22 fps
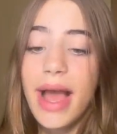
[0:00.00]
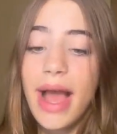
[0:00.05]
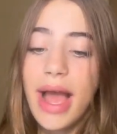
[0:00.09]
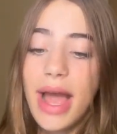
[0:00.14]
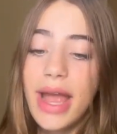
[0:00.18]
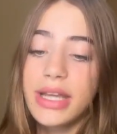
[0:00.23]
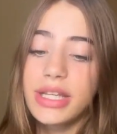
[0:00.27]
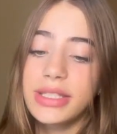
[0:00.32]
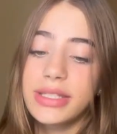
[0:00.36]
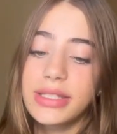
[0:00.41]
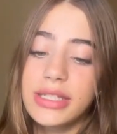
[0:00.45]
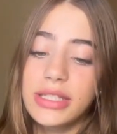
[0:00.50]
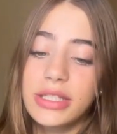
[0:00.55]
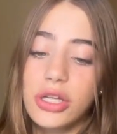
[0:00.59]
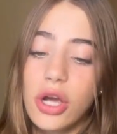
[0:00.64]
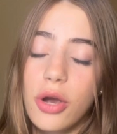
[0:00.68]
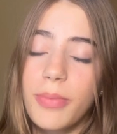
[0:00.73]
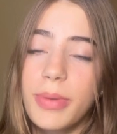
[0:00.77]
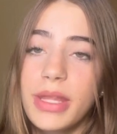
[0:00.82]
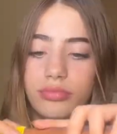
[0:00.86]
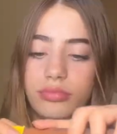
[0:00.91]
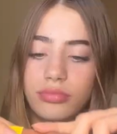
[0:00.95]
I just need to
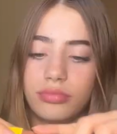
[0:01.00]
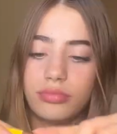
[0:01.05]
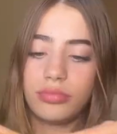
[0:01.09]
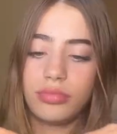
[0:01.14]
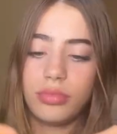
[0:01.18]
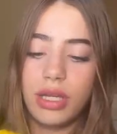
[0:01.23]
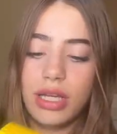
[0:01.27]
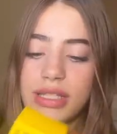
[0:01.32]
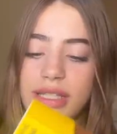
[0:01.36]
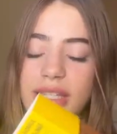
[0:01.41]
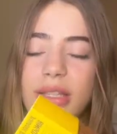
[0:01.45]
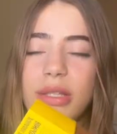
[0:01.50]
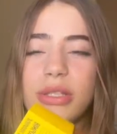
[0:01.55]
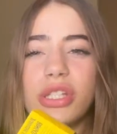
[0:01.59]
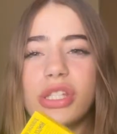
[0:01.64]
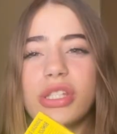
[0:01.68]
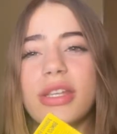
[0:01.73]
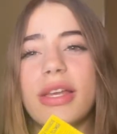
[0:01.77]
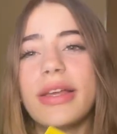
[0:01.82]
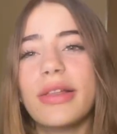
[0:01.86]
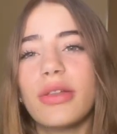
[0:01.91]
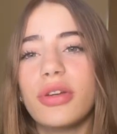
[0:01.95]
open it because it
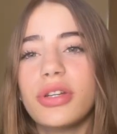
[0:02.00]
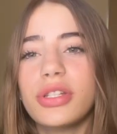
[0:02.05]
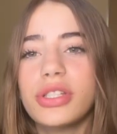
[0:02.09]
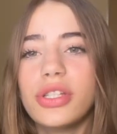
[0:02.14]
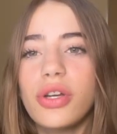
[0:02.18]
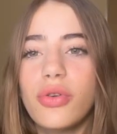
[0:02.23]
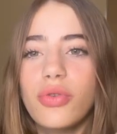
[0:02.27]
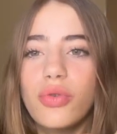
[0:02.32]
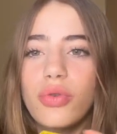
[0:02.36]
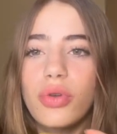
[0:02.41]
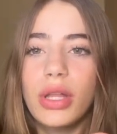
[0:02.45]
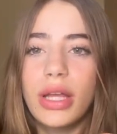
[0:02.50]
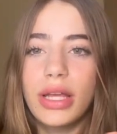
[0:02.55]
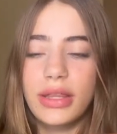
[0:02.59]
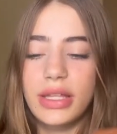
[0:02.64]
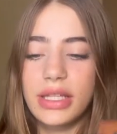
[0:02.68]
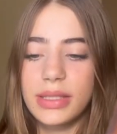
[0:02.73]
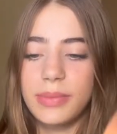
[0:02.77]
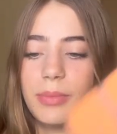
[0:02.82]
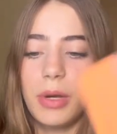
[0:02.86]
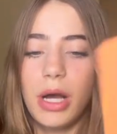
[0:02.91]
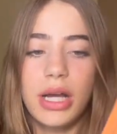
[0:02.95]
just like looks so cool. Like
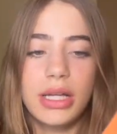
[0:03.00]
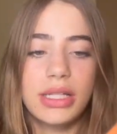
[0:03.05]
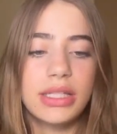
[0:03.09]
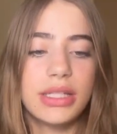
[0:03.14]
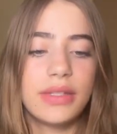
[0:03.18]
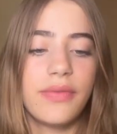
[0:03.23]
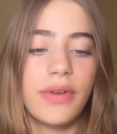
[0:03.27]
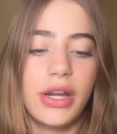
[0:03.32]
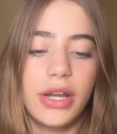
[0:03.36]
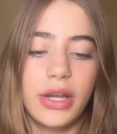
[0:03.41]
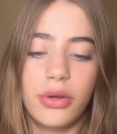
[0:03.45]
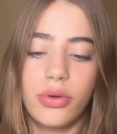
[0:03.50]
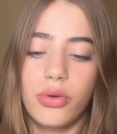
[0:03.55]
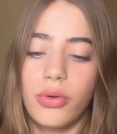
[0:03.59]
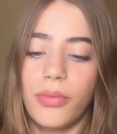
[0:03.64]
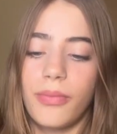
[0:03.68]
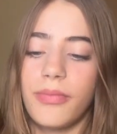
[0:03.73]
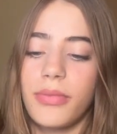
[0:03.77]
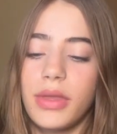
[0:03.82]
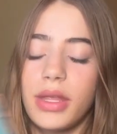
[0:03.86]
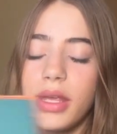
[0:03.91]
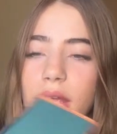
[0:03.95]
this box is very
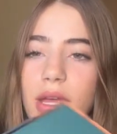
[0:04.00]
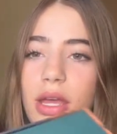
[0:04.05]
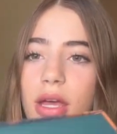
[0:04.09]
cool.